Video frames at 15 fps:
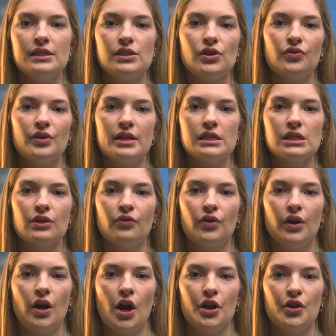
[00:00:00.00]
the risk for
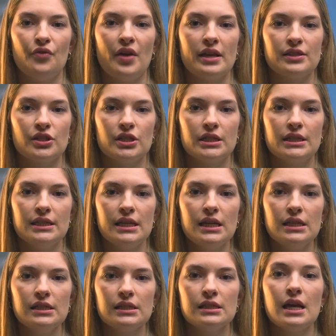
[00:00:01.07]
cardiovascular
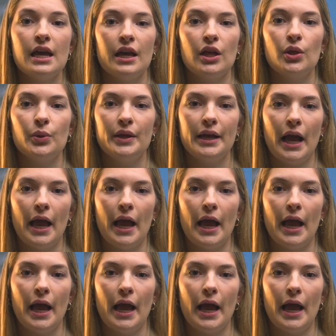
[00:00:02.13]
disease, including